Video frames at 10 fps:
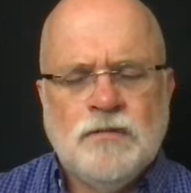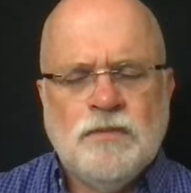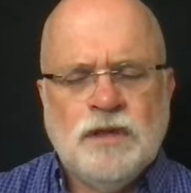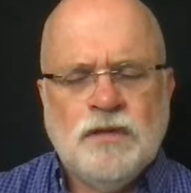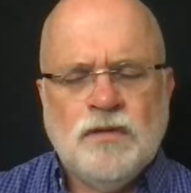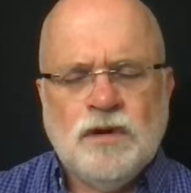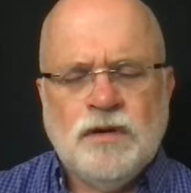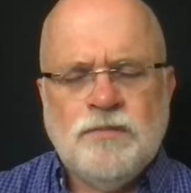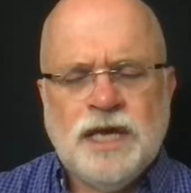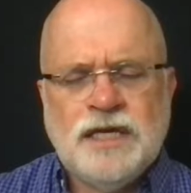May the
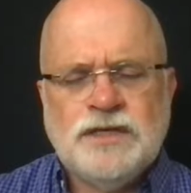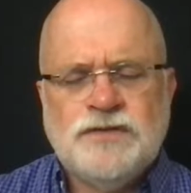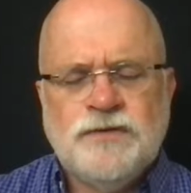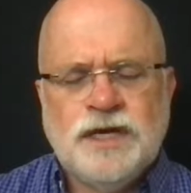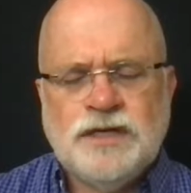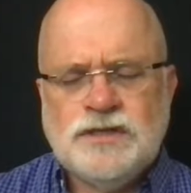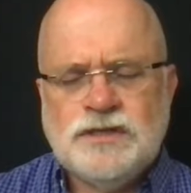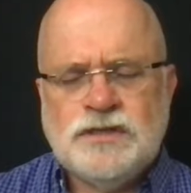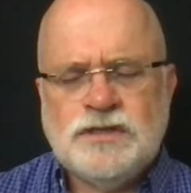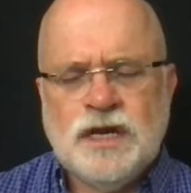Lord make his face
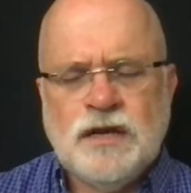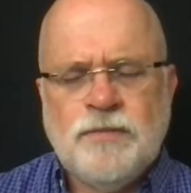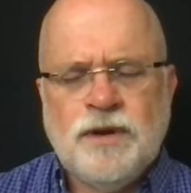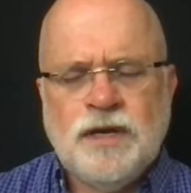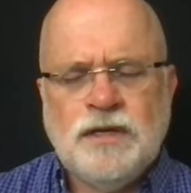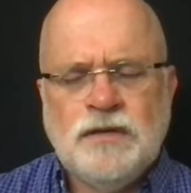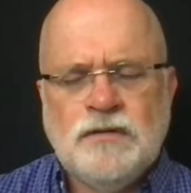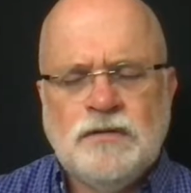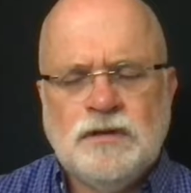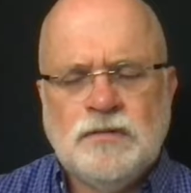to shine upon
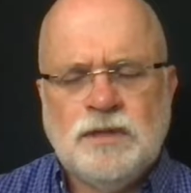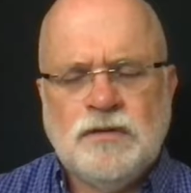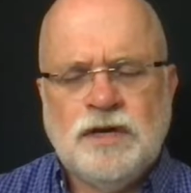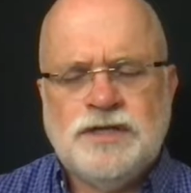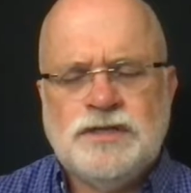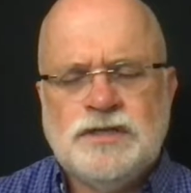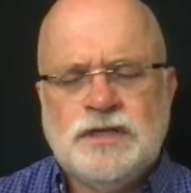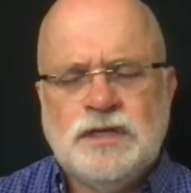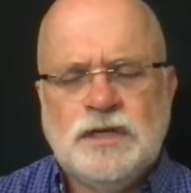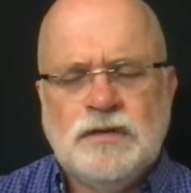you and be gracious
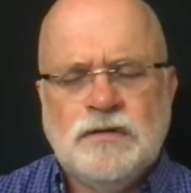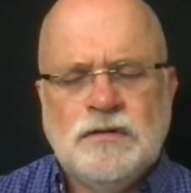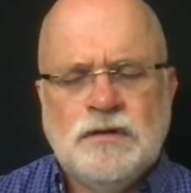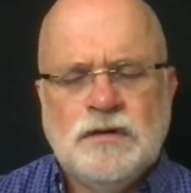unto you.